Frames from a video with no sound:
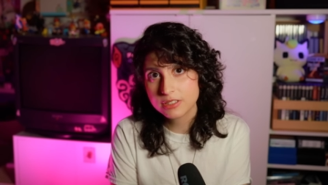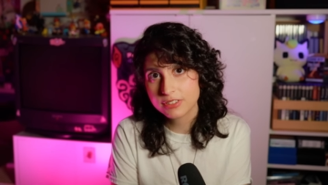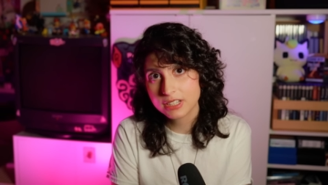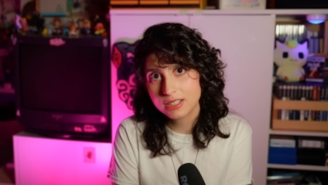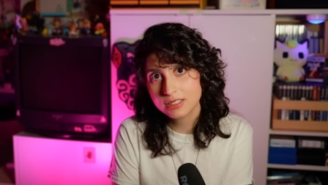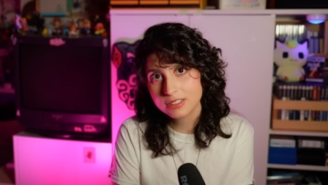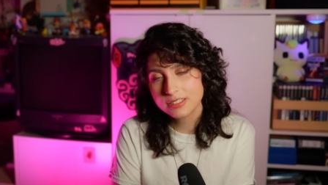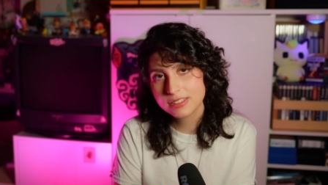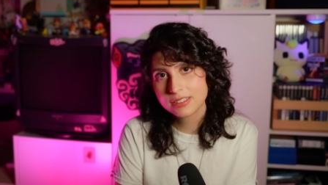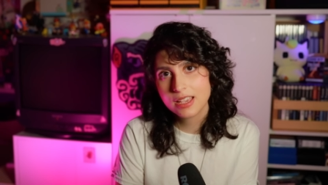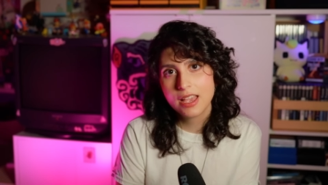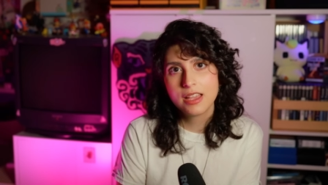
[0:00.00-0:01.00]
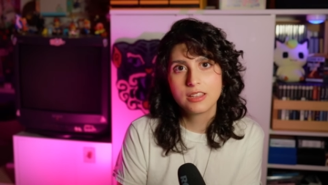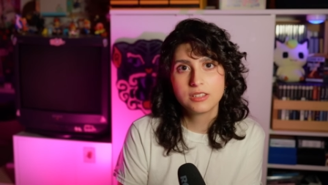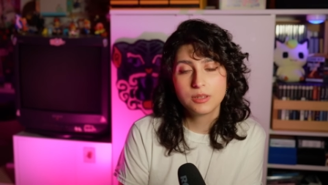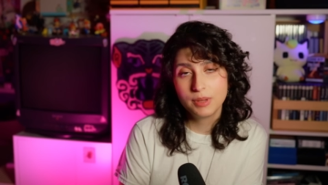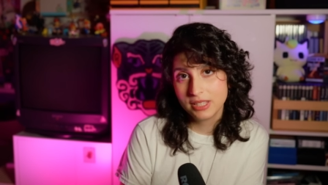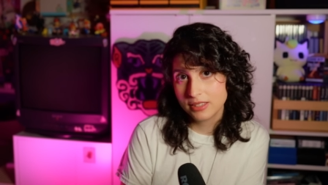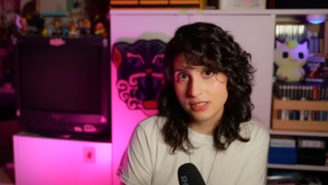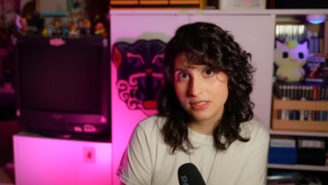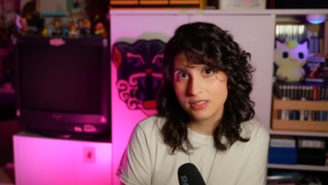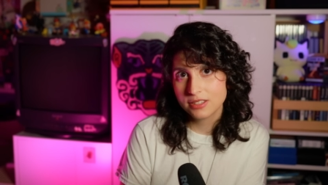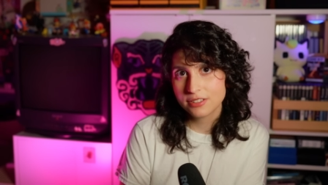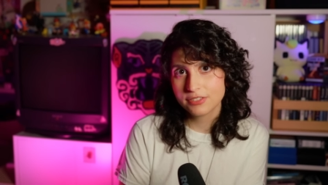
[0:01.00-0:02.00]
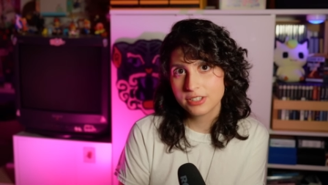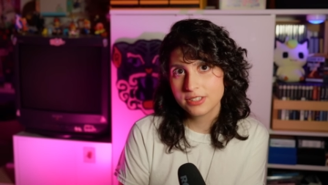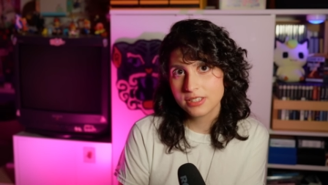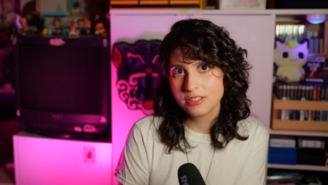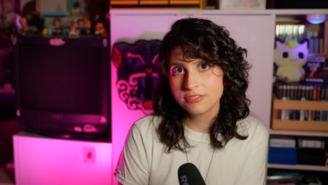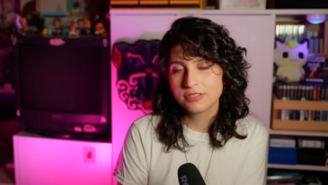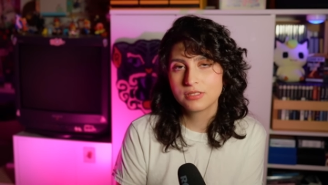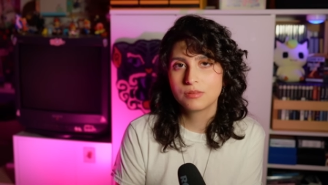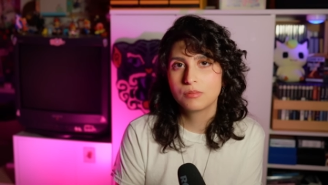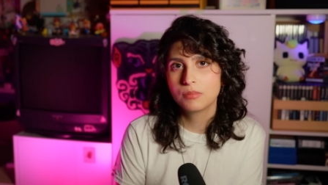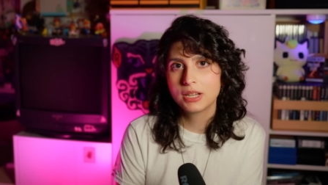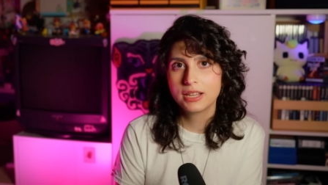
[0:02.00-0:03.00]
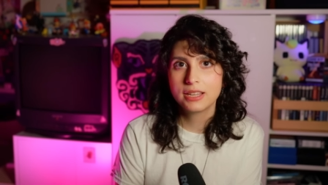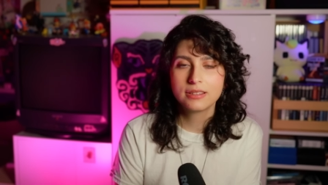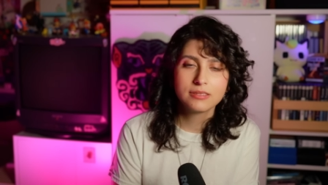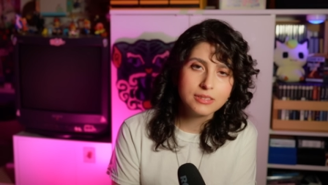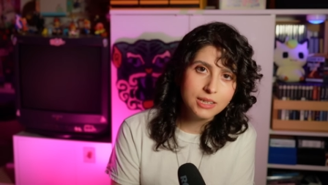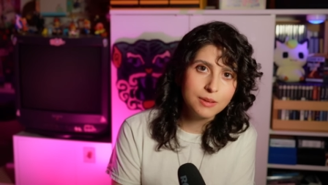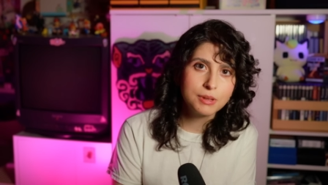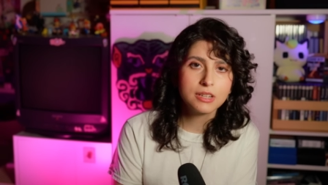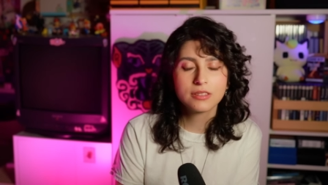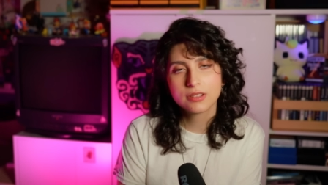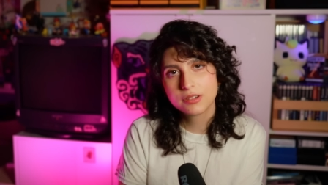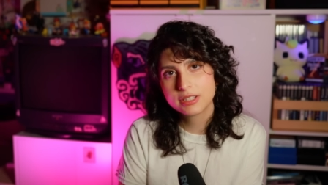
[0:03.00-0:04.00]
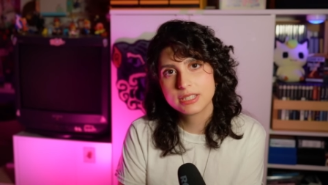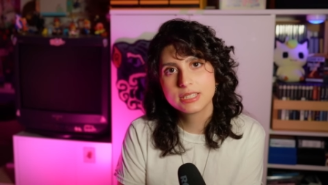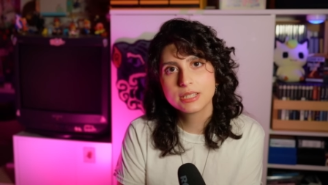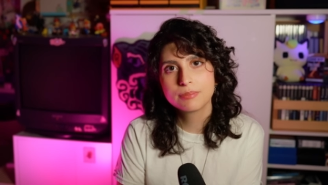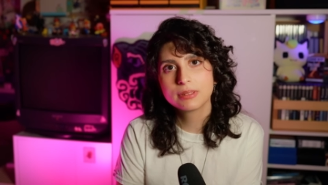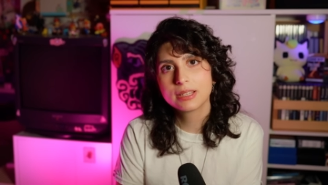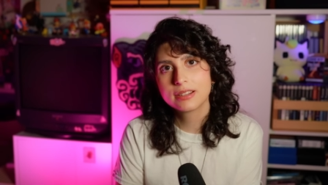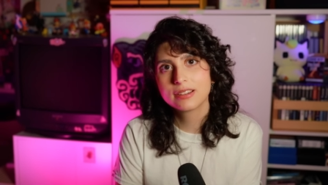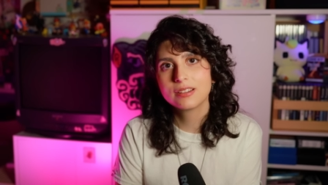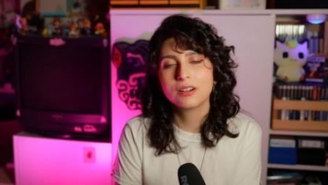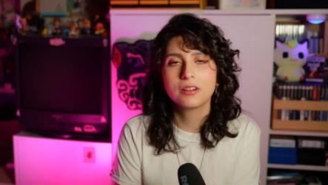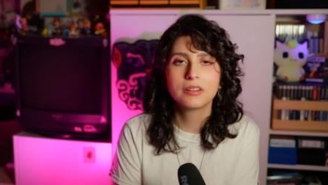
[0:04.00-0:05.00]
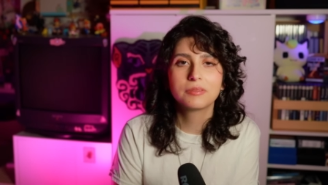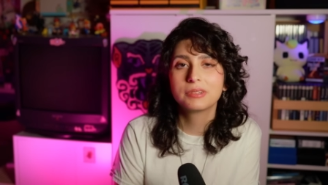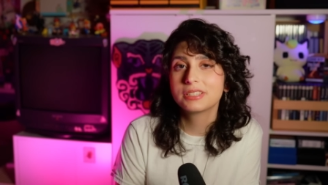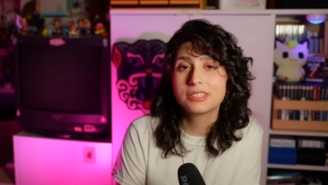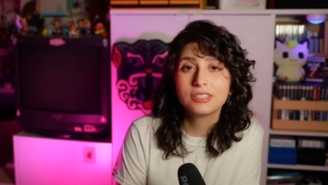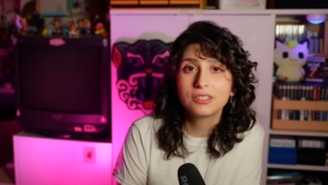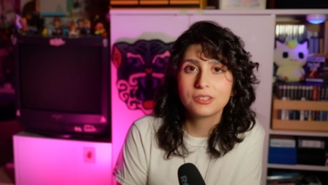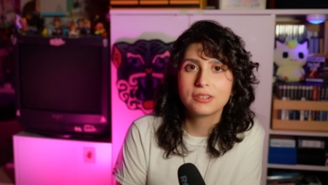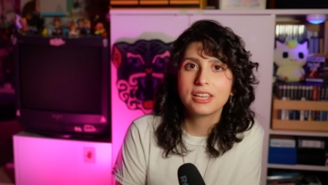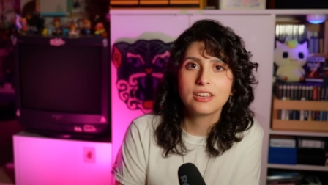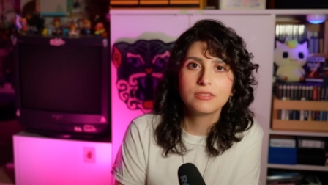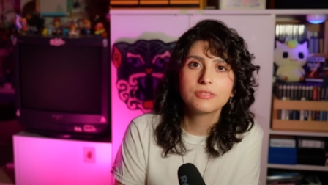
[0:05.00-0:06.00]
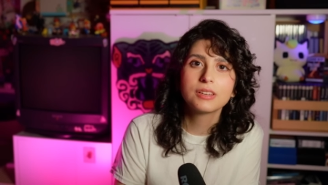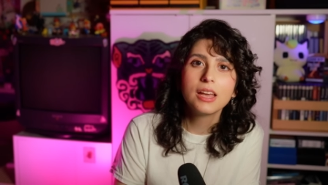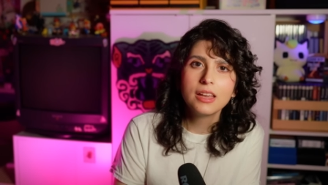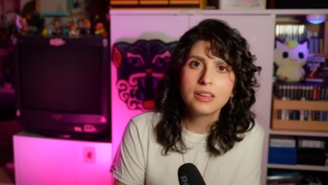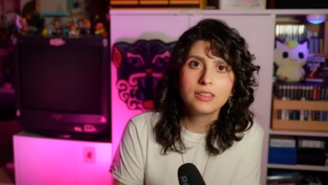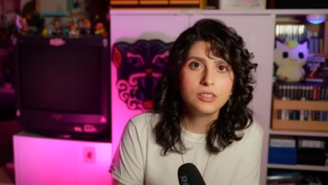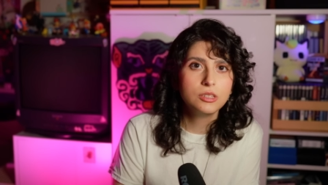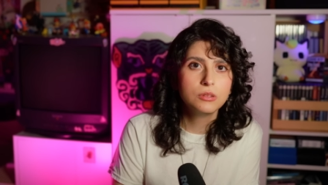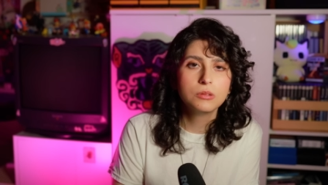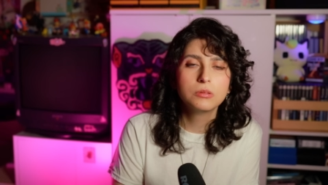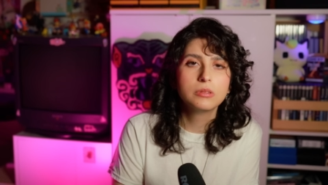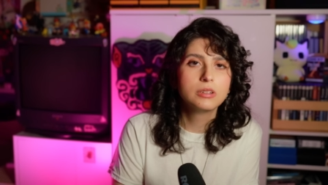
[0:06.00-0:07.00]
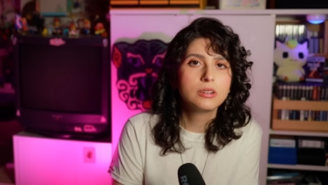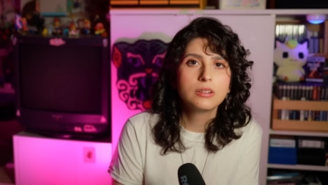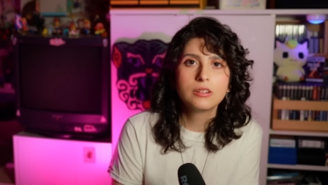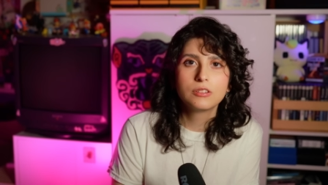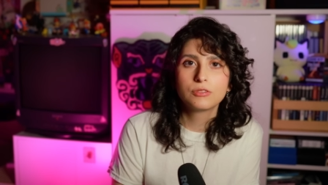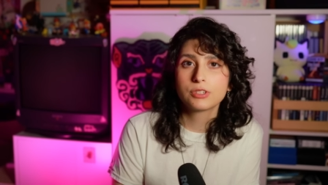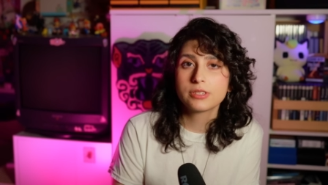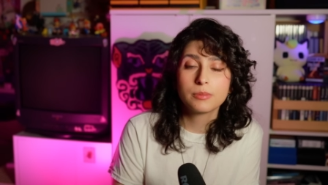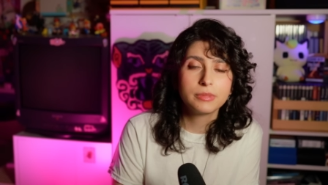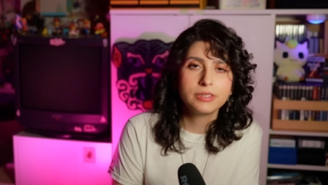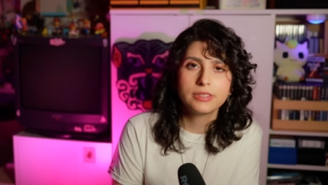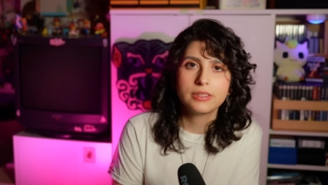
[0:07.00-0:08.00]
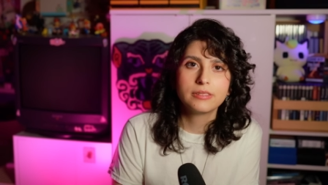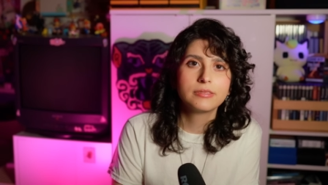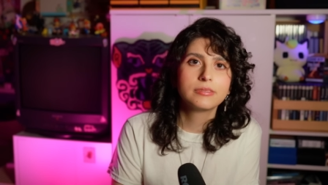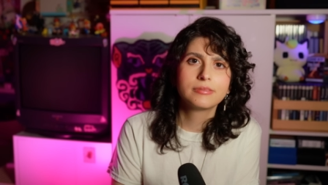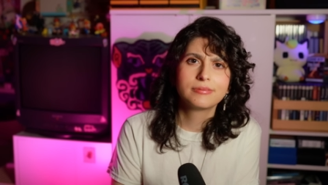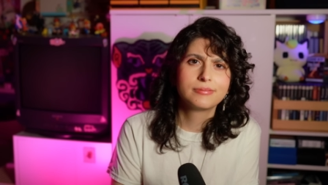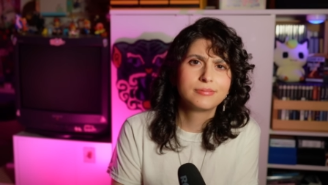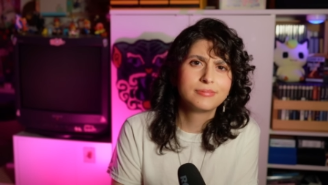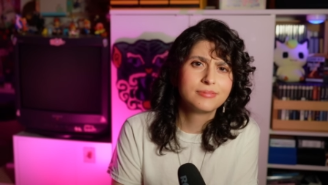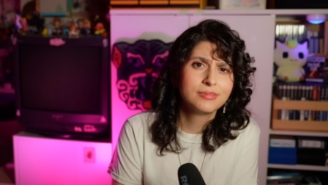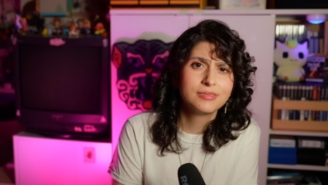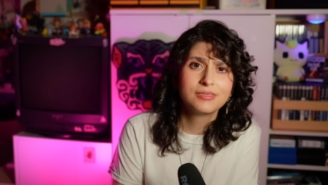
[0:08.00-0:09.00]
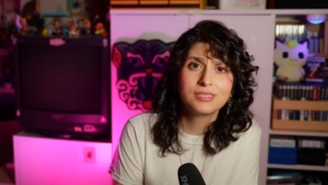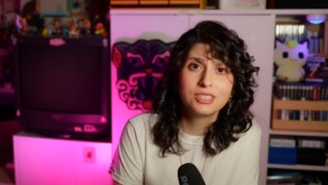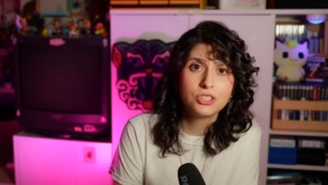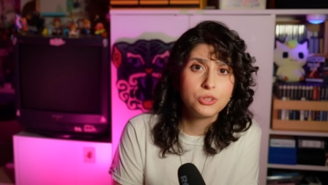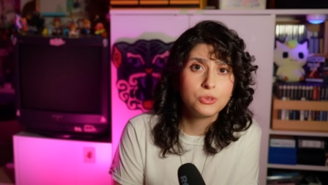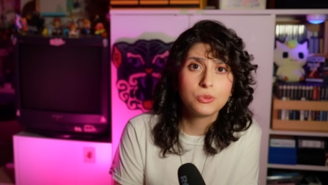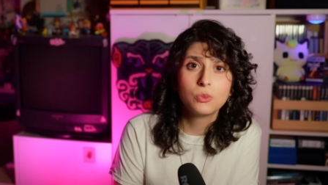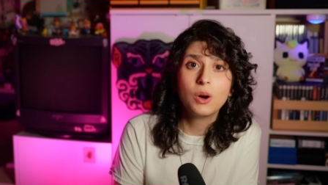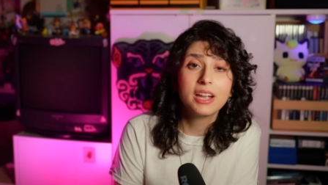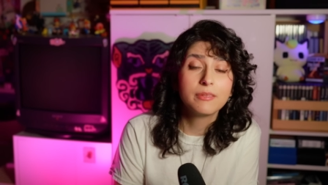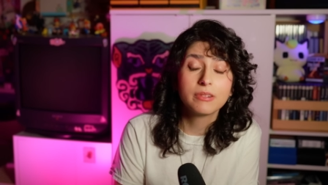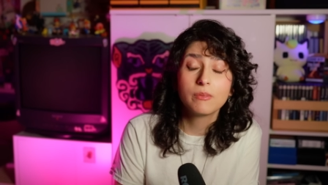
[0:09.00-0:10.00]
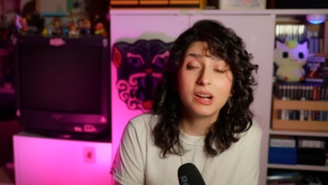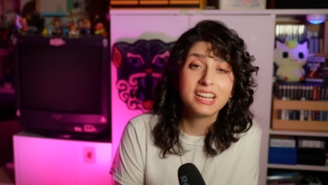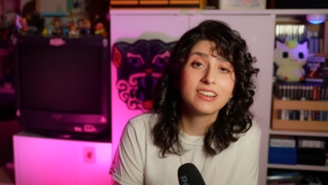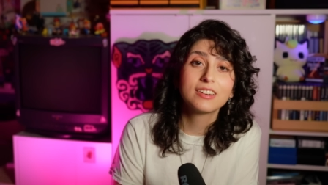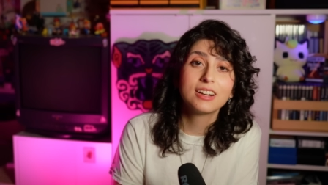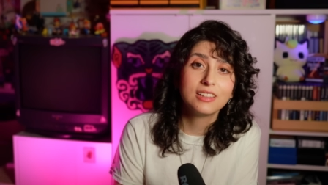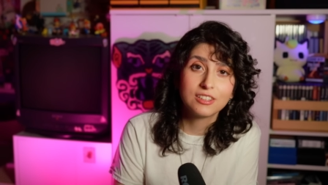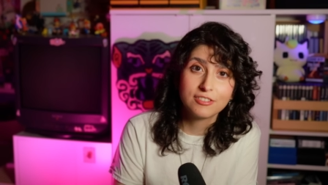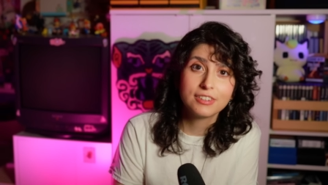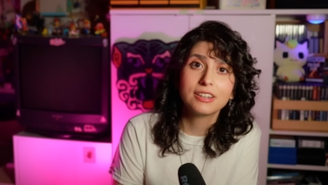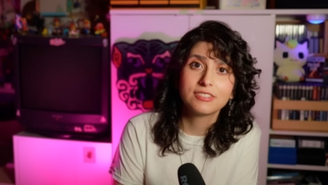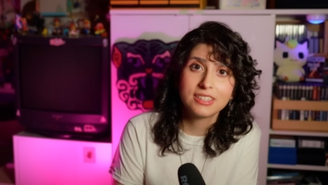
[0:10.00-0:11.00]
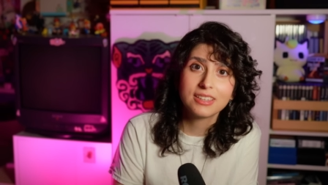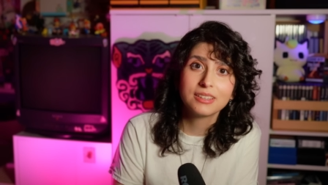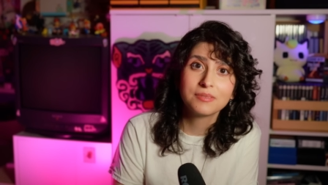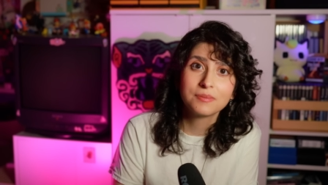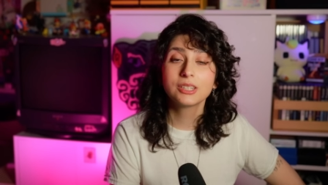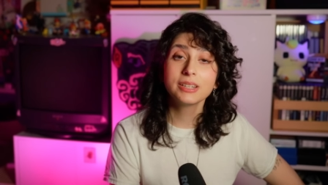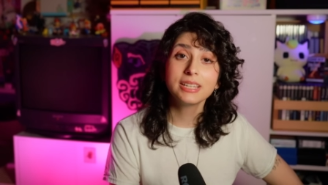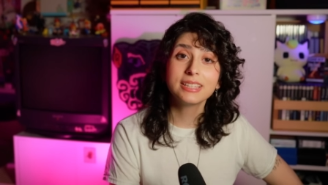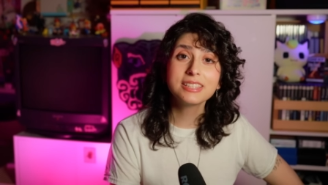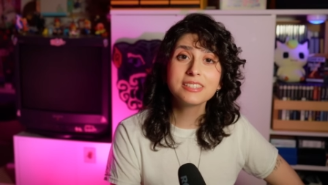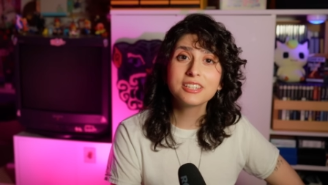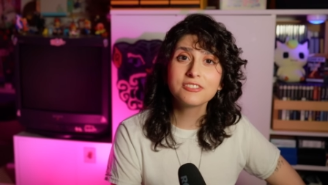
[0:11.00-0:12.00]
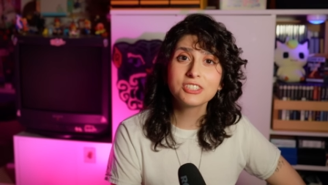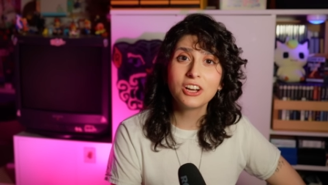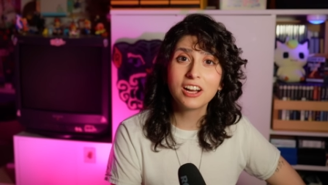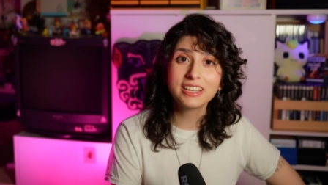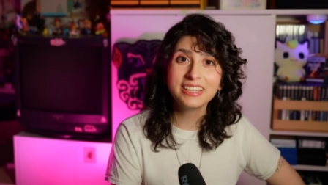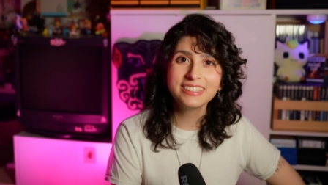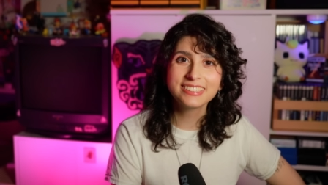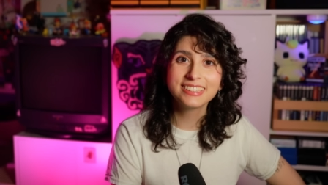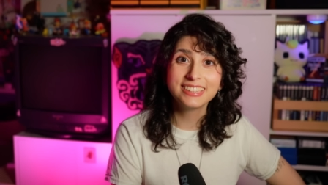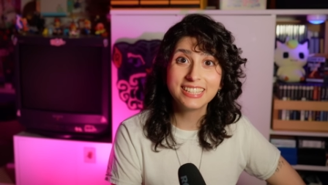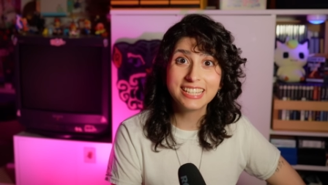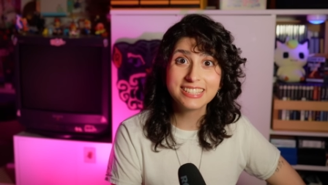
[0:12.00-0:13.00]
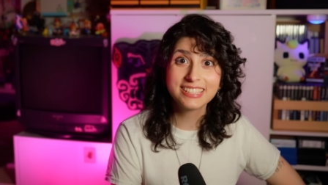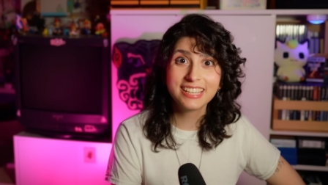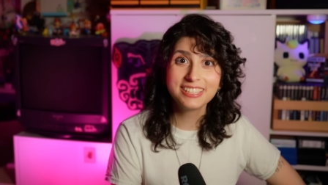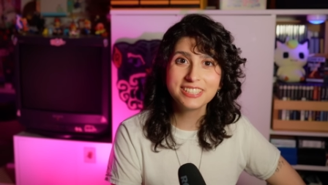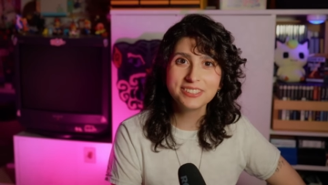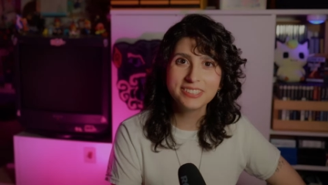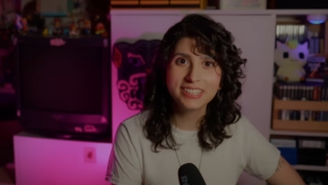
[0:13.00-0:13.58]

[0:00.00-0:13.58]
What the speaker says: different colors to make things easier for yourself, but I'm gonna throw in a tip later on what to do if you, for some reason, choose one wire color for everything. All right, that's enough talking. Let's get to